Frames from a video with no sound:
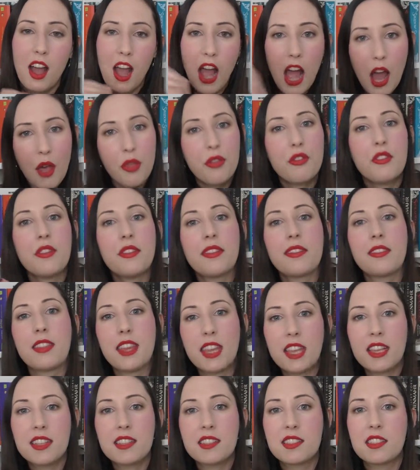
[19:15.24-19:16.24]
other
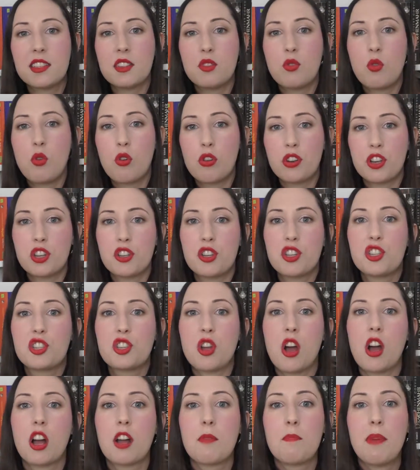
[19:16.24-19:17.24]
things in order to
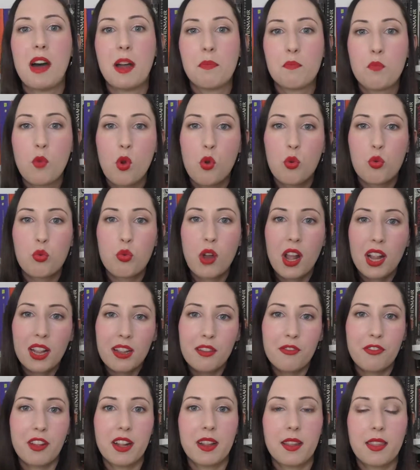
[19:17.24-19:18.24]
talk about more
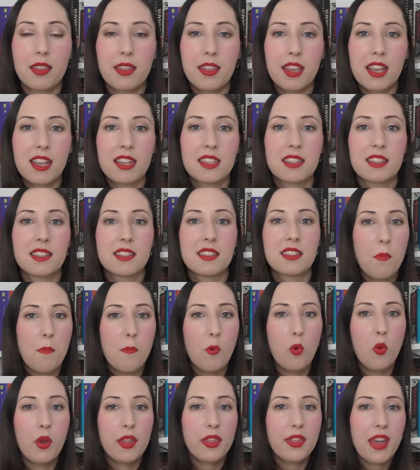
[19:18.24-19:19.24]
relevant things
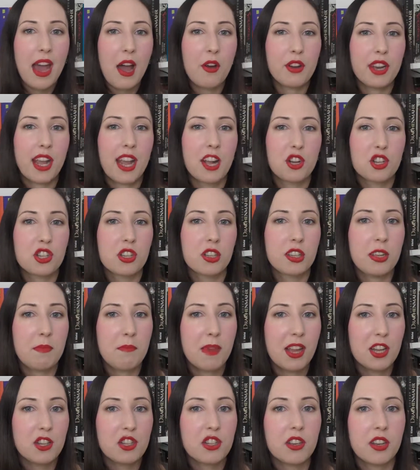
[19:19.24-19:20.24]
without actually
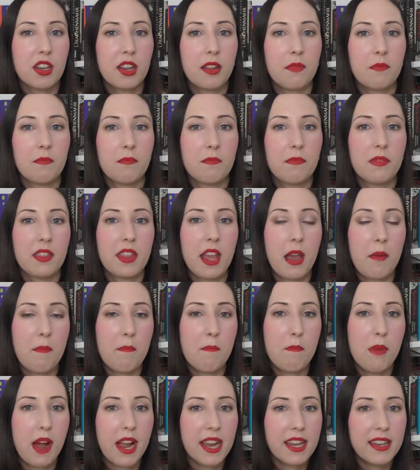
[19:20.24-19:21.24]
mentioning
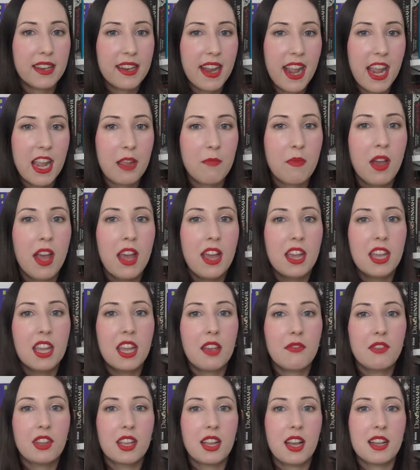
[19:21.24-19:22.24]
them by name,
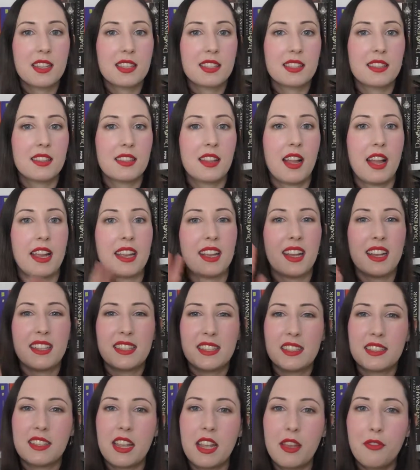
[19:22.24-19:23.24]
giving us like a
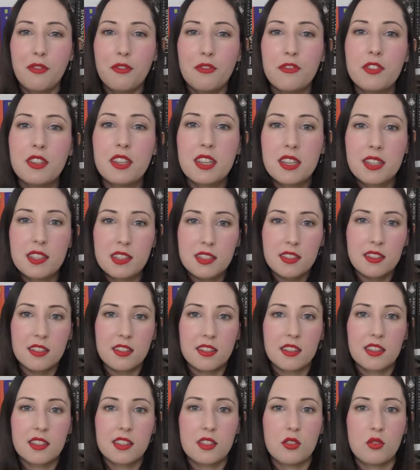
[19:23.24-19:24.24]
safe
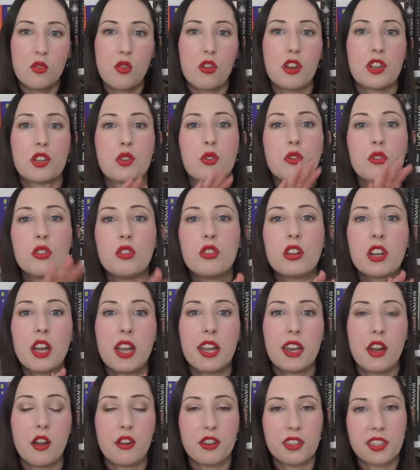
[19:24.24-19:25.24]
distance in order to look
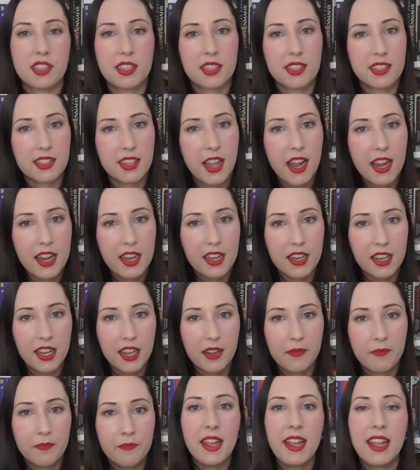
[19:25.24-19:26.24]
at our society.